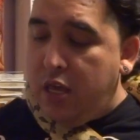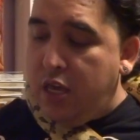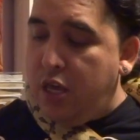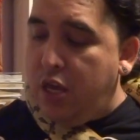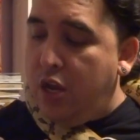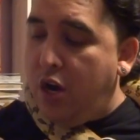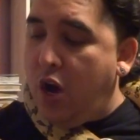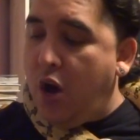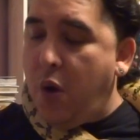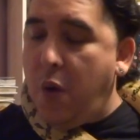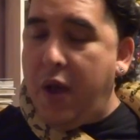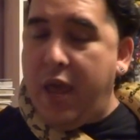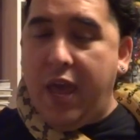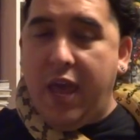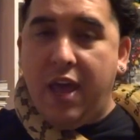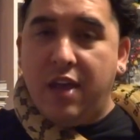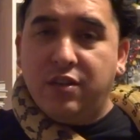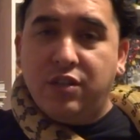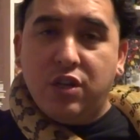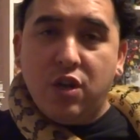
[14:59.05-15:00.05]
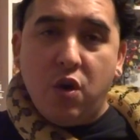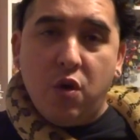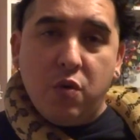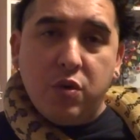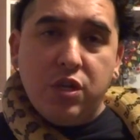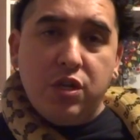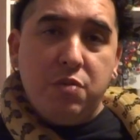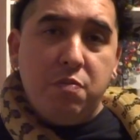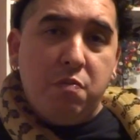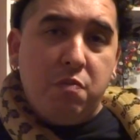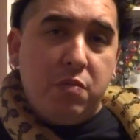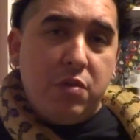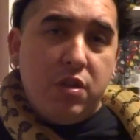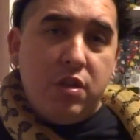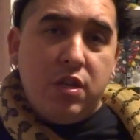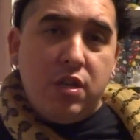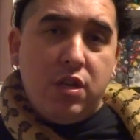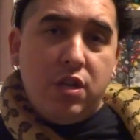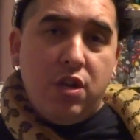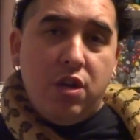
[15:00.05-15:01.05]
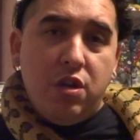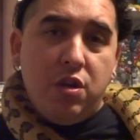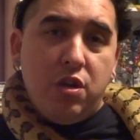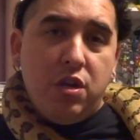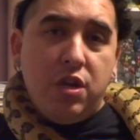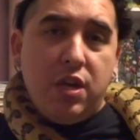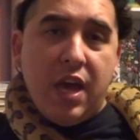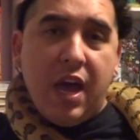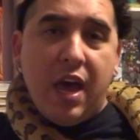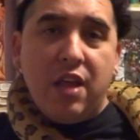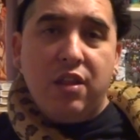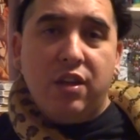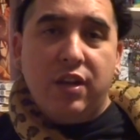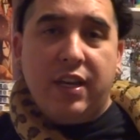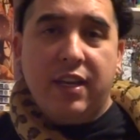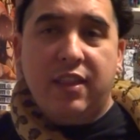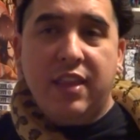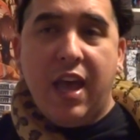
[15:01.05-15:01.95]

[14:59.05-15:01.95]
And so you got to look at